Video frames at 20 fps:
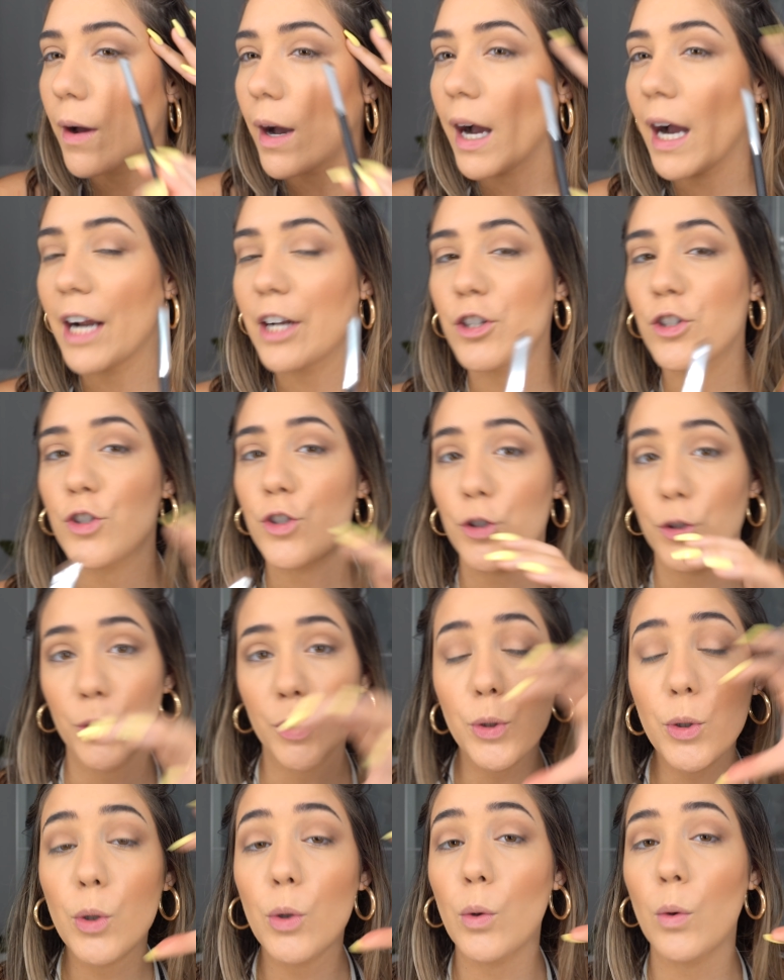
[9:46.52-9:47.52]
I
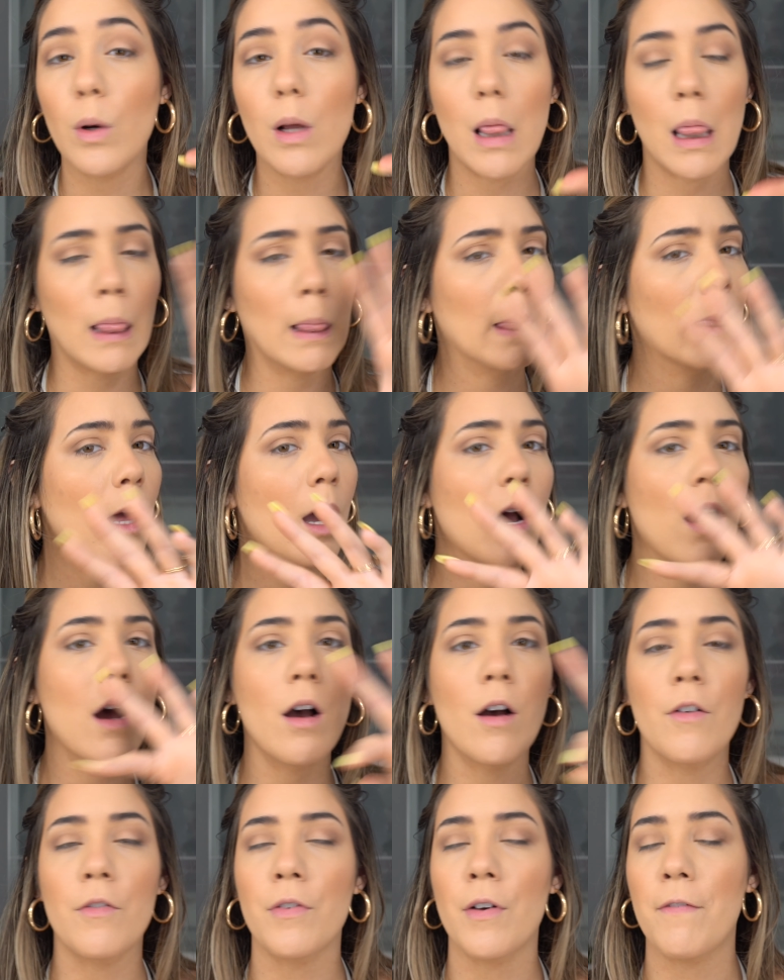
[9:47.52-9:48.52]
do
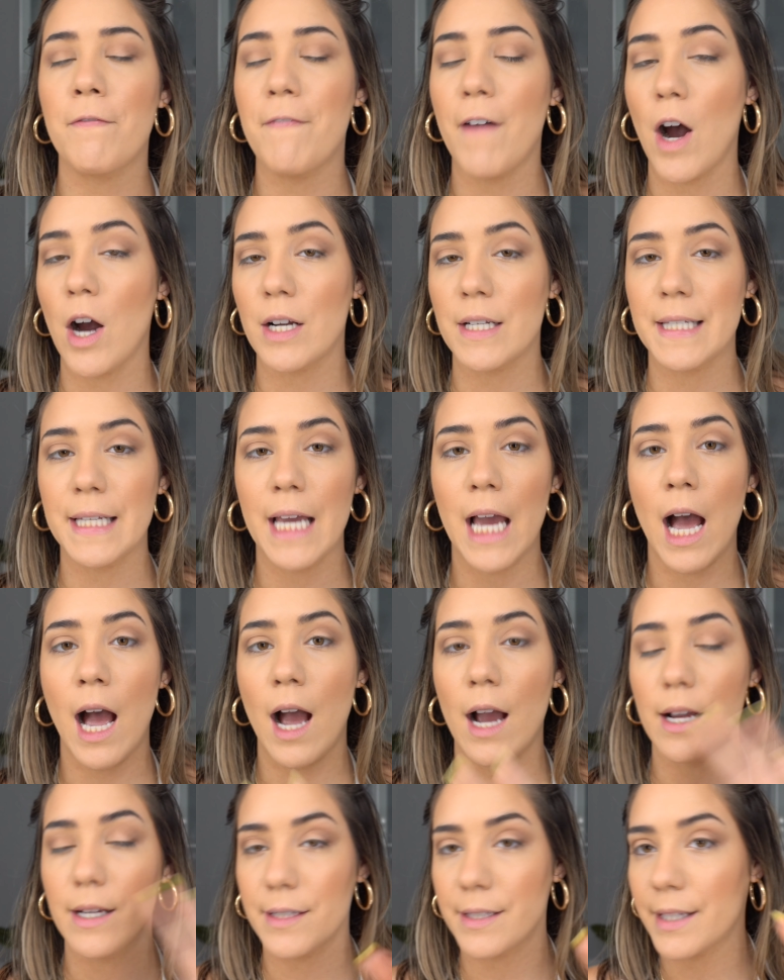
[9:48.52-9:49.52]
love foxy
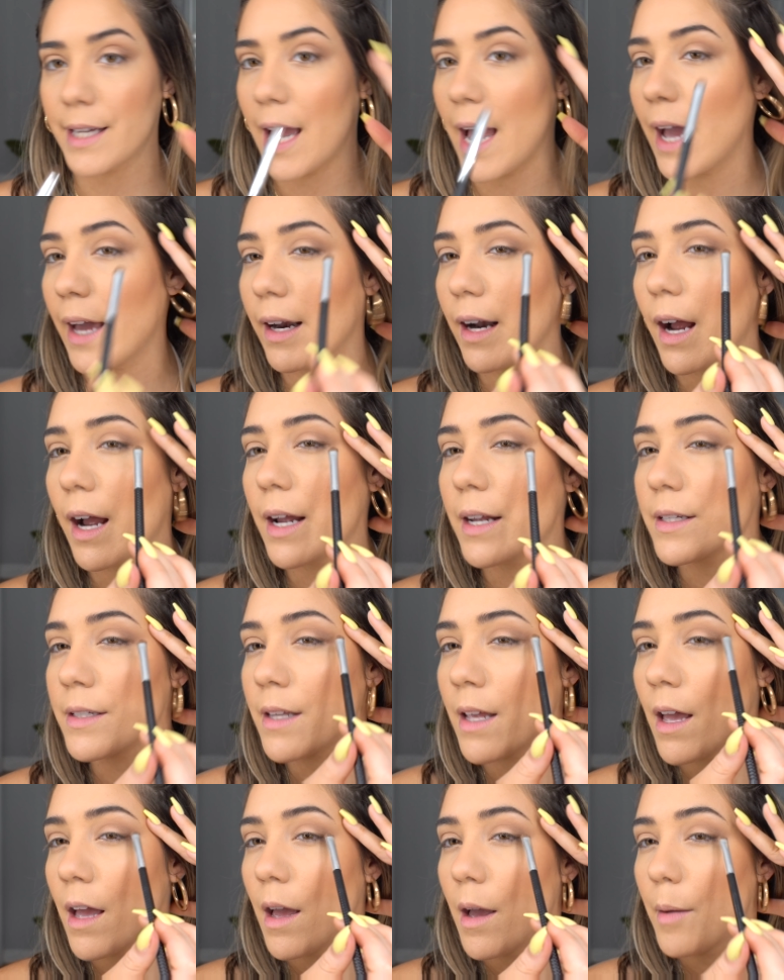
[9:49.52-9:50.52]
eyes, cat eyes,